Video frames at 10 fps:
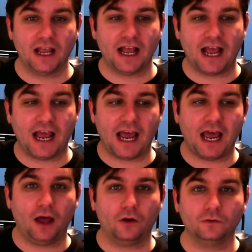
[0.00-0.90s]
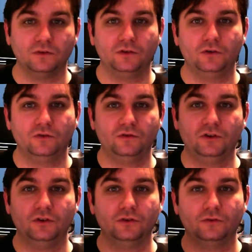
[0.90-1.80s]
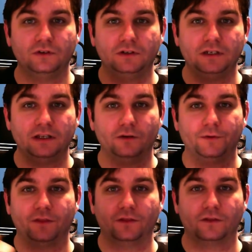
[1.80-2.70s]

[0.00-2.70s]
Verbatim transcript: how do you deal with